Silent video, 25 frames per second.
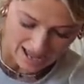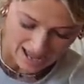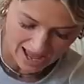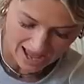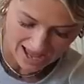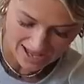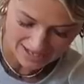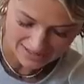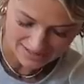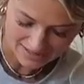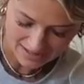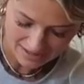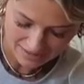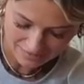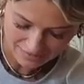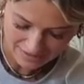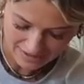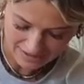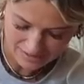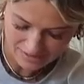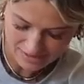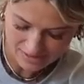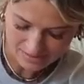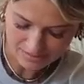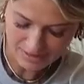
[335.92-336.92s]
and I
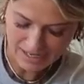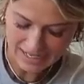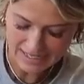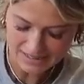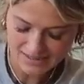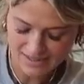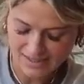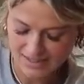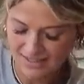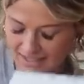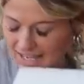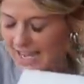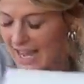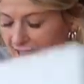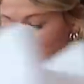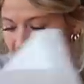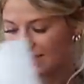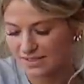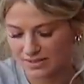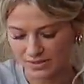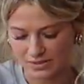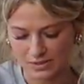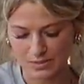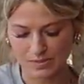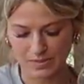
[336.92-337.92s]
found some lantern
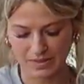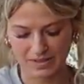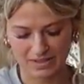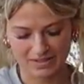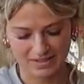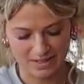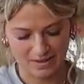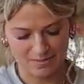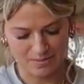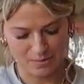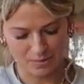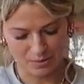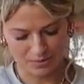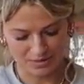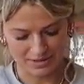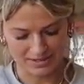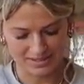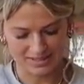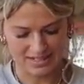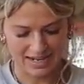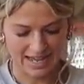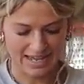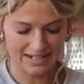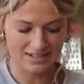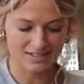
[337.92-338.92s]
candles because I bought
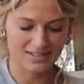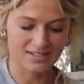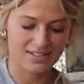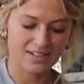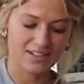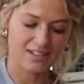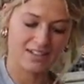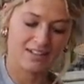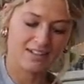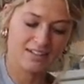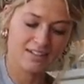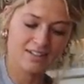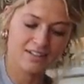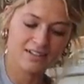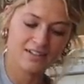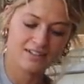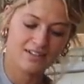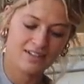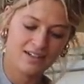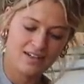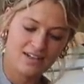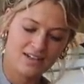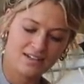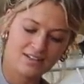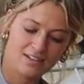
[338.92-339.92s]
this lantern
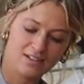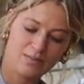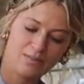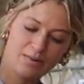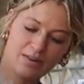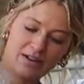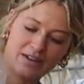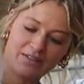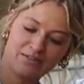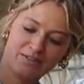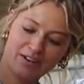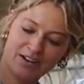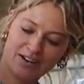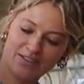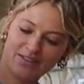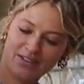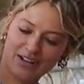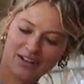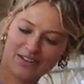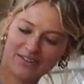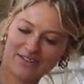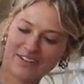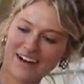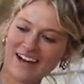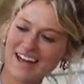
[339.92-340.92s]
to put in front of
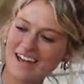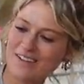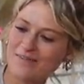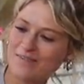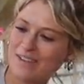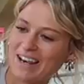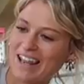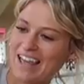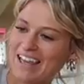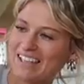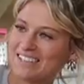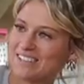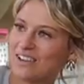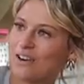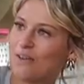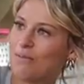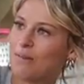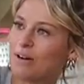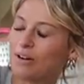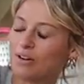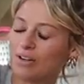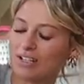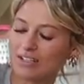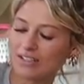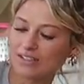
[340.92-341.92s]
our fireplace. Oh
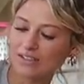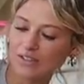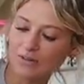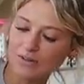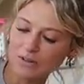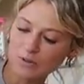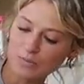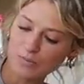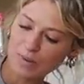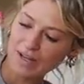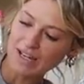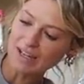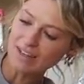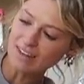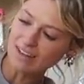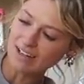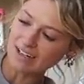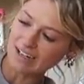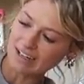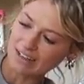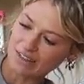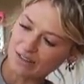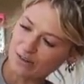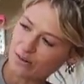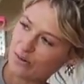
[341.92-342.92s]
my god, it's so much bigger than
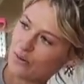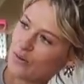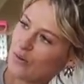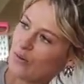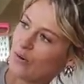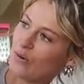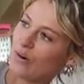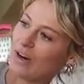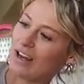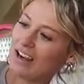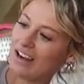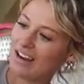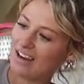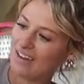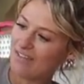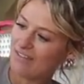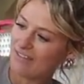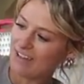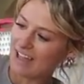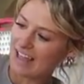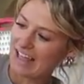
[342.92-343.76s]
I thought. I love